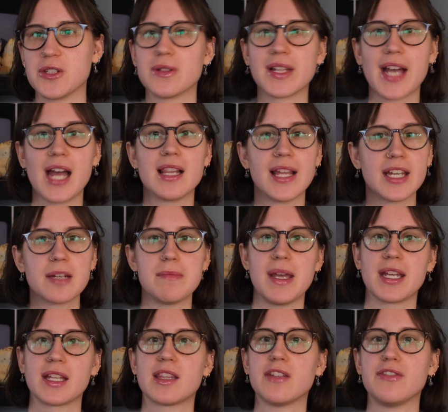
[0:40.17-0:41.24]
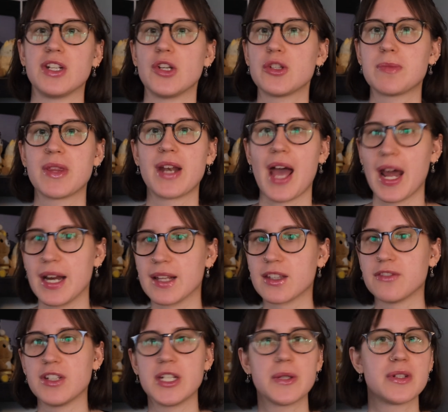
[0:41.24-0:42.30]
Like I like making the videos, but then editing the
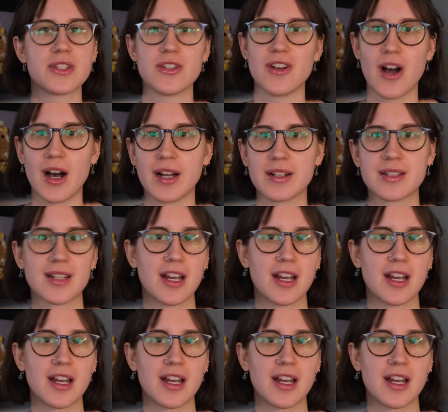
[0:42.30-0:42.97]
video is not